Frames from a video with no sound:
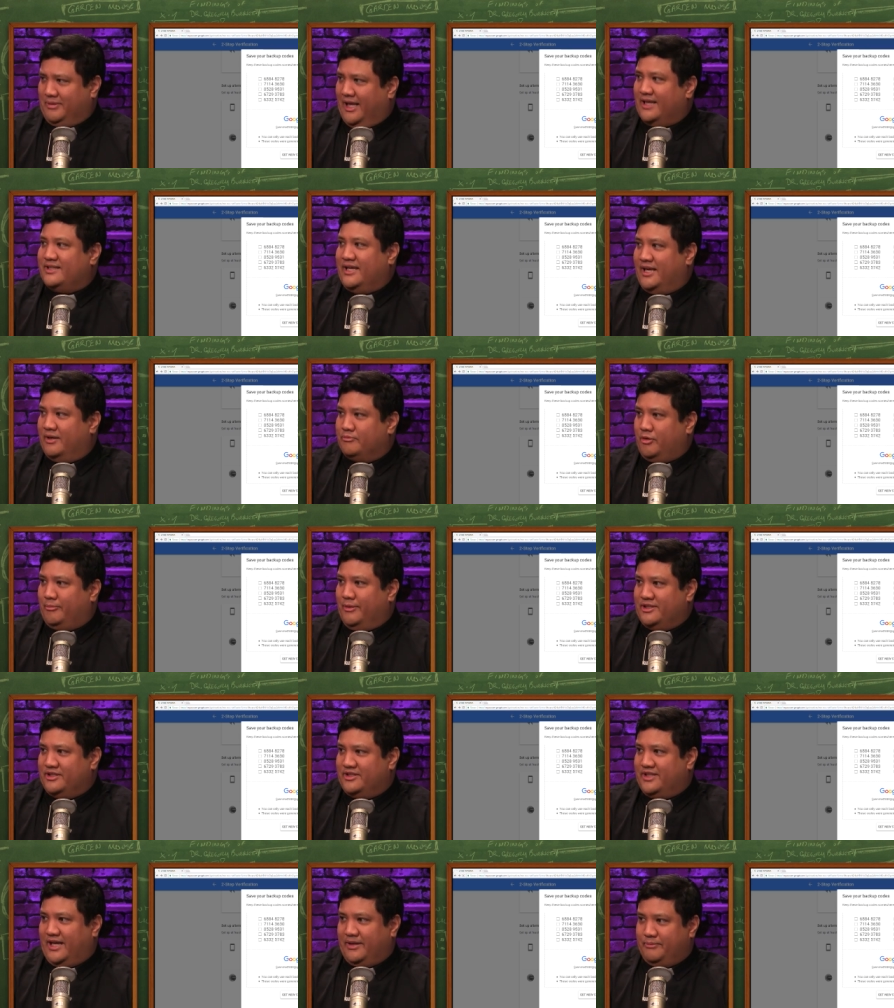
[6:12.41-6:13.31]
glad they
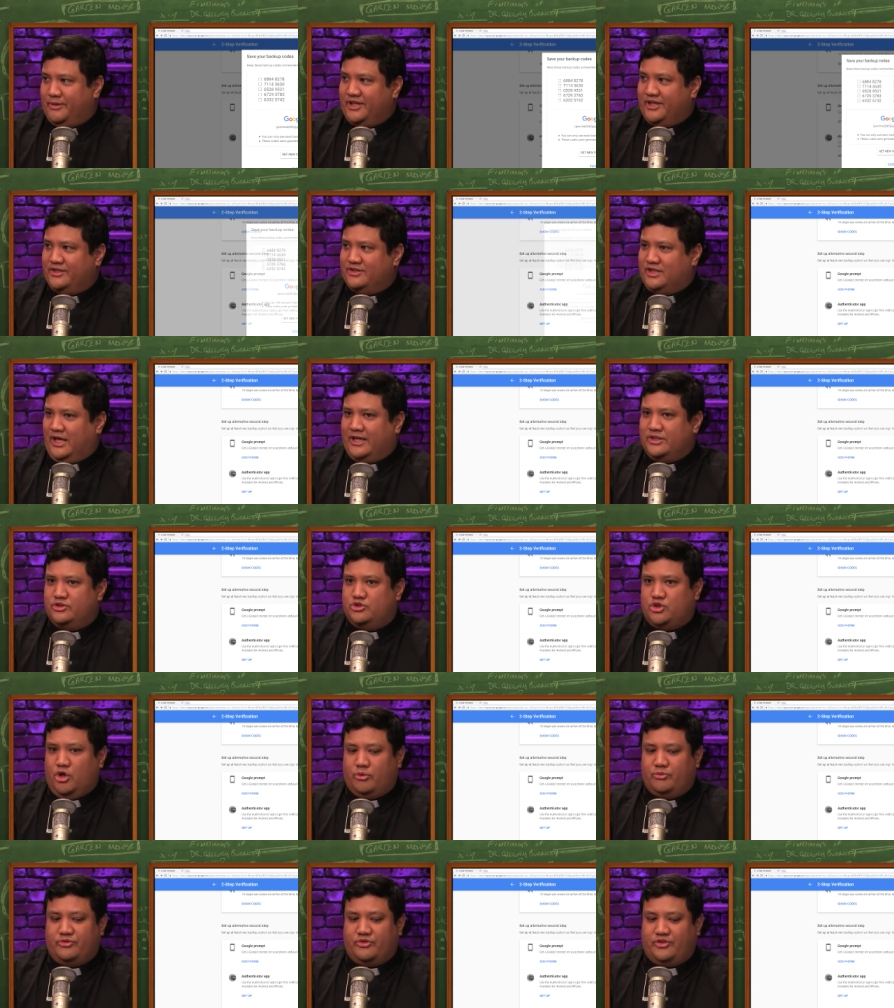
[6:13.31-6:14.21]
implemented that because I
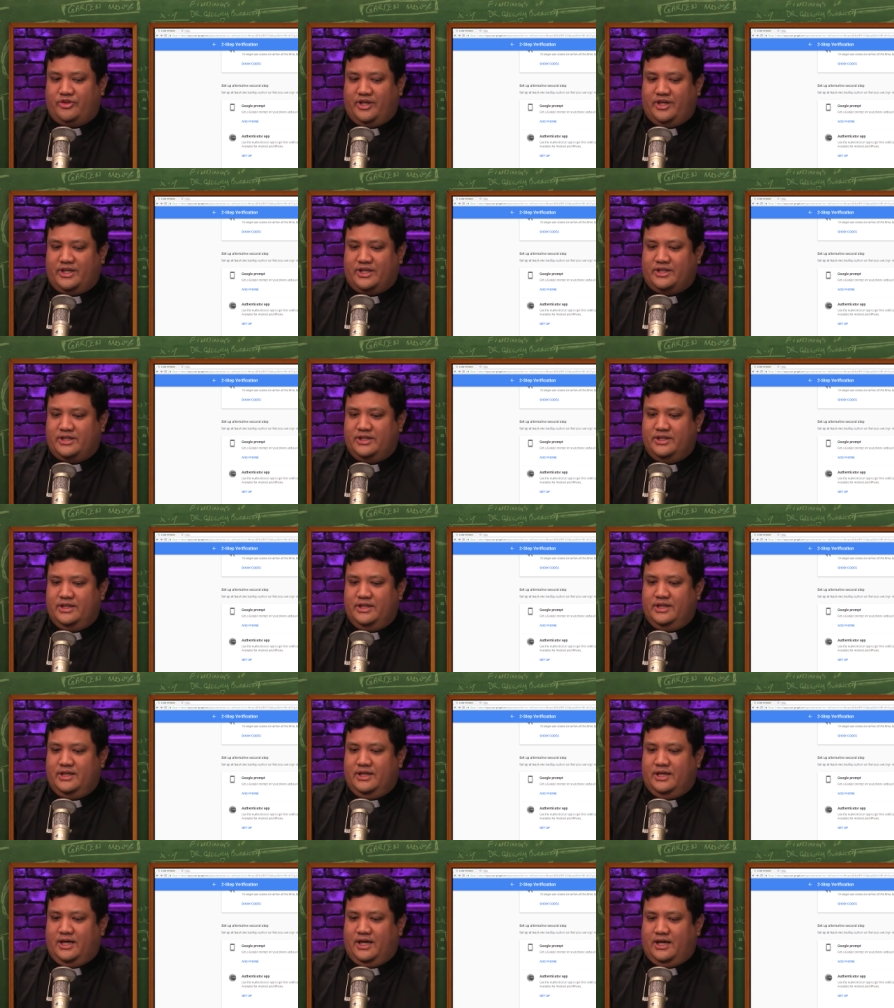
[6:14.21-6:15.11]
don't think
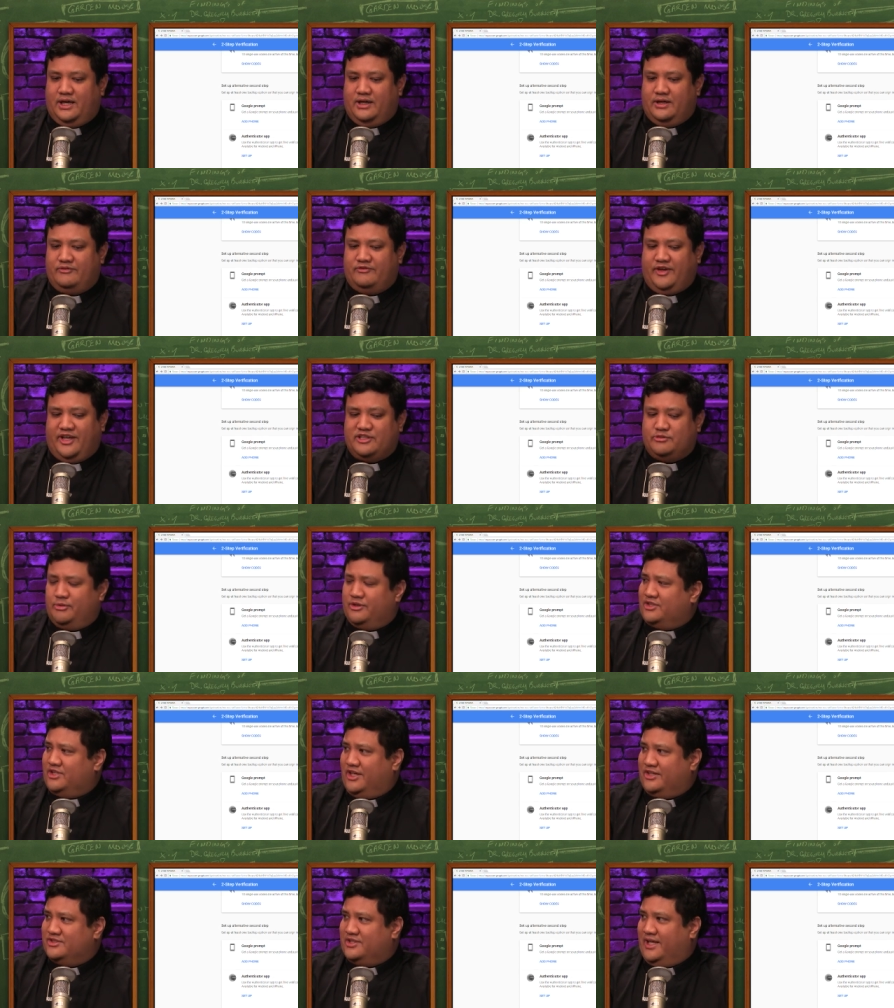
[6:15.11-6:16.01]
uh,
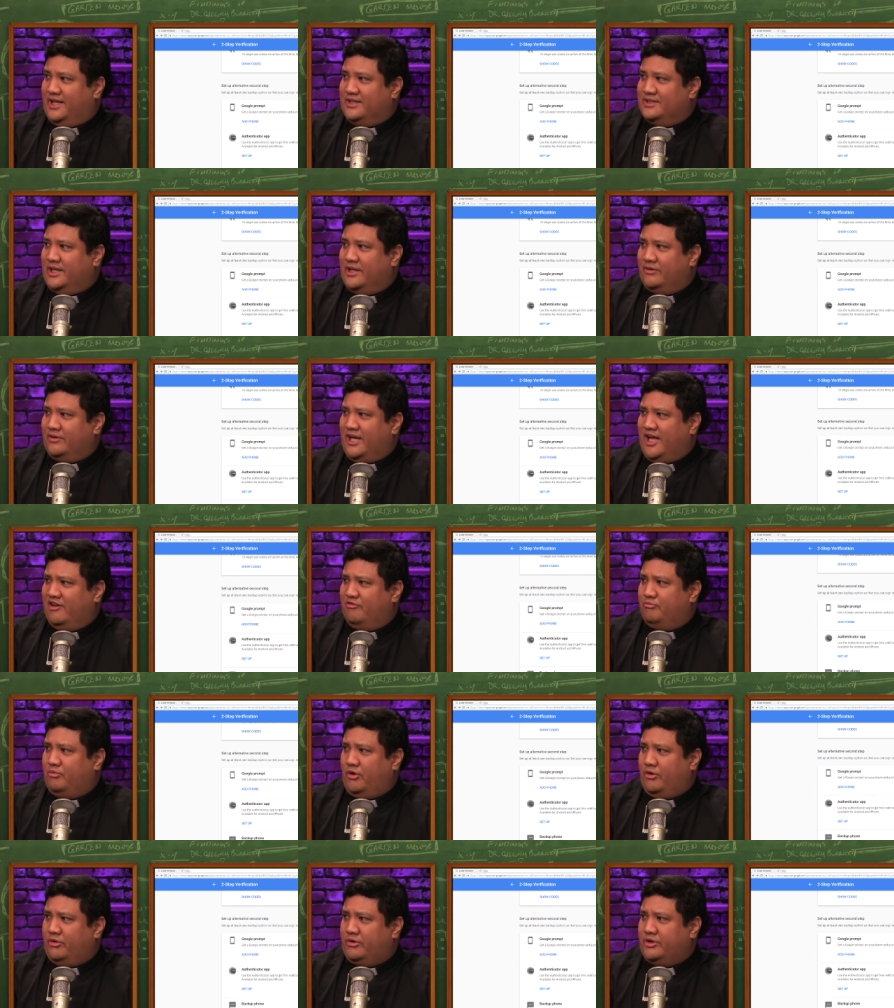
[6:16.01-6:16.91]
Facebook does that. They don't
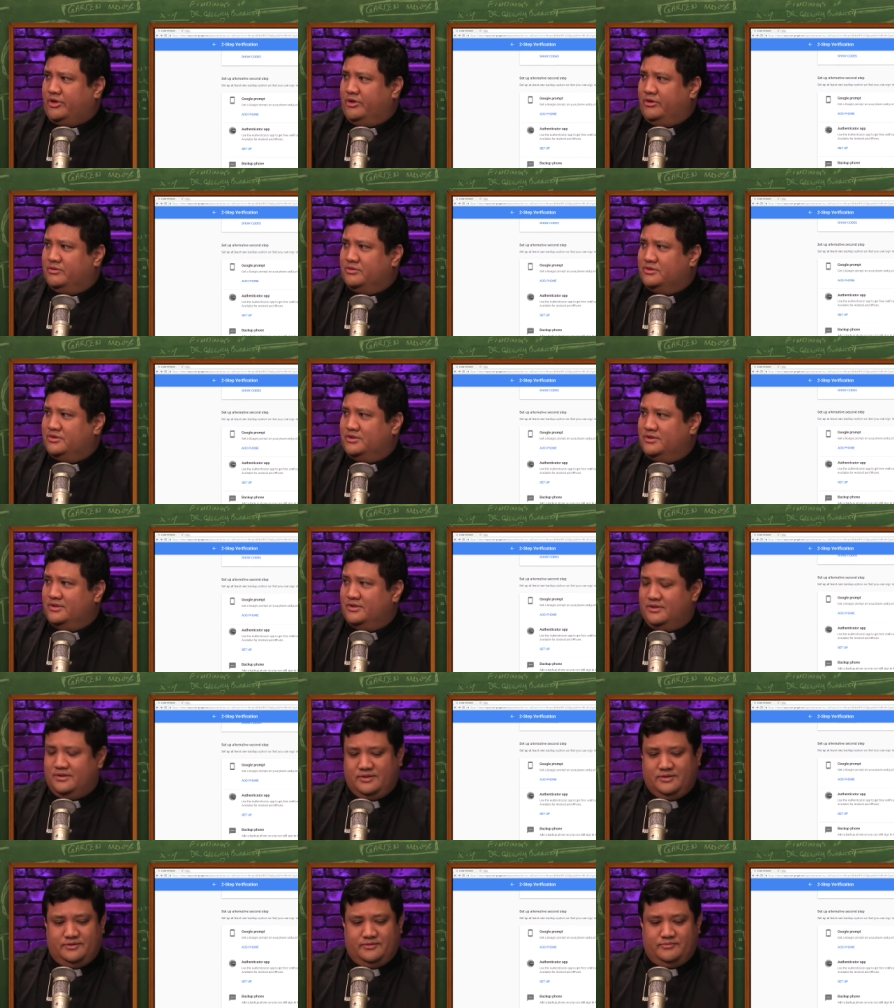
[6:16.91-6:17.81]
have burner codes.
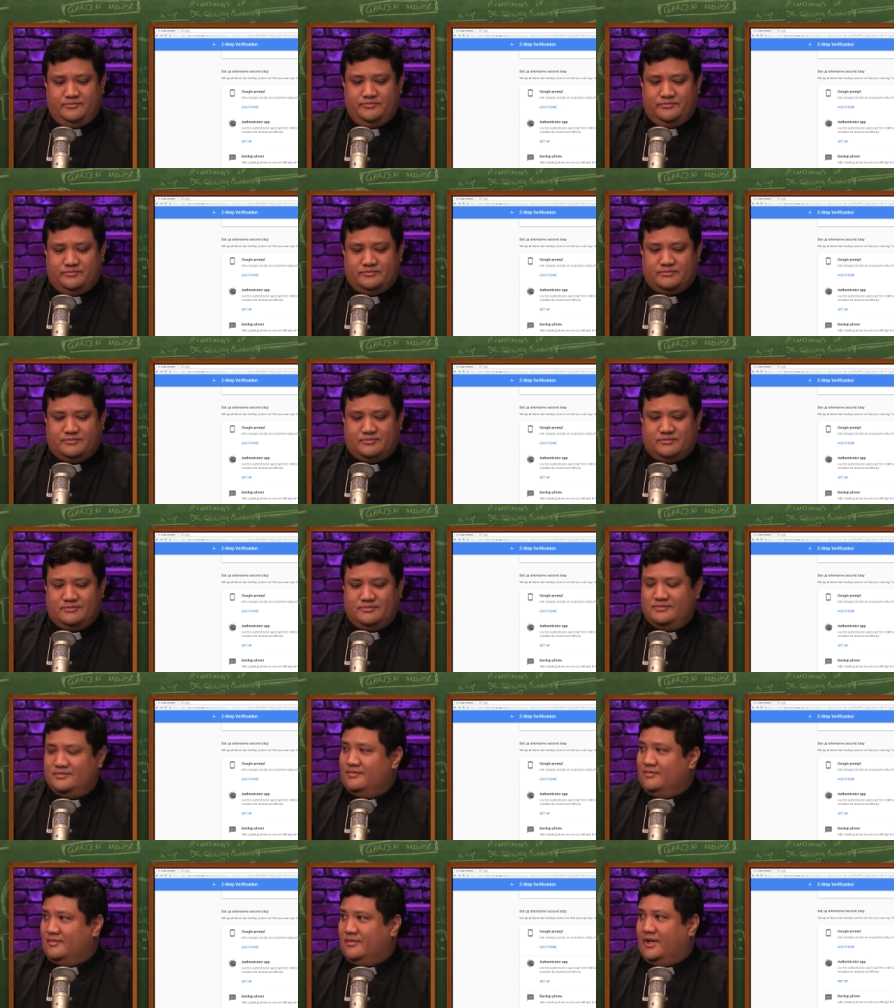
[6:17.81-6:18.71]
No, unfortunately so.
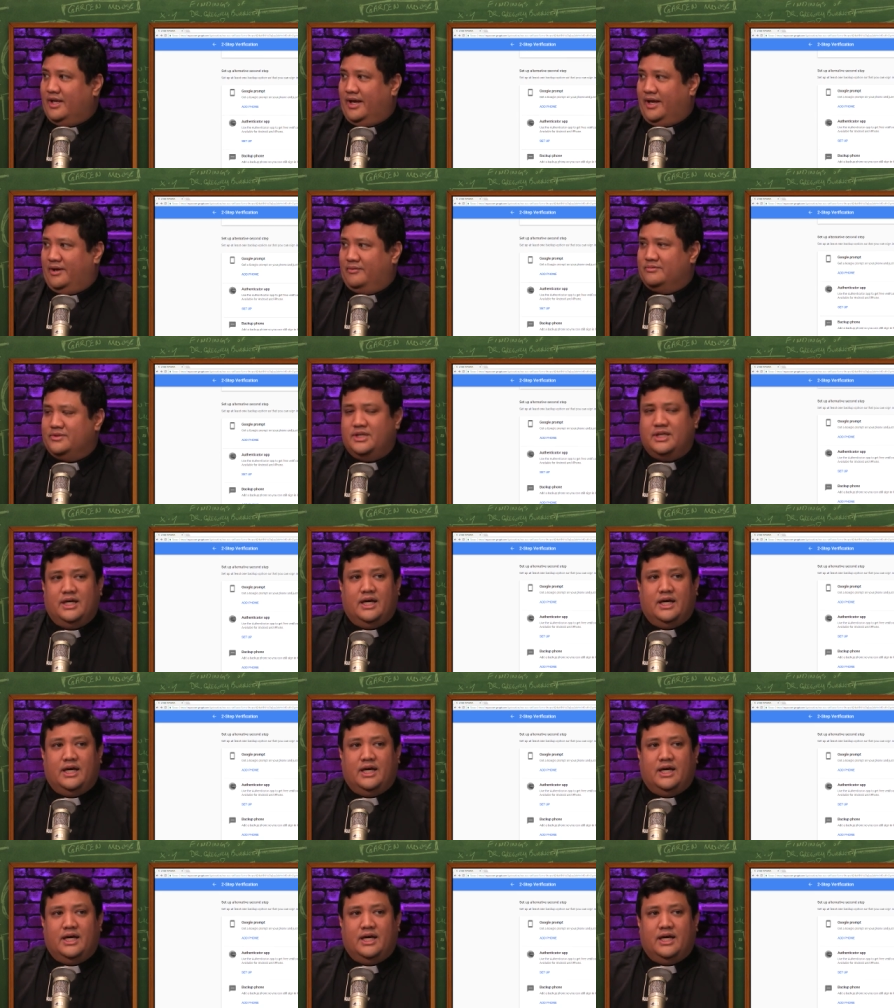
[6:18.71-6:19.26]
not. Yeah.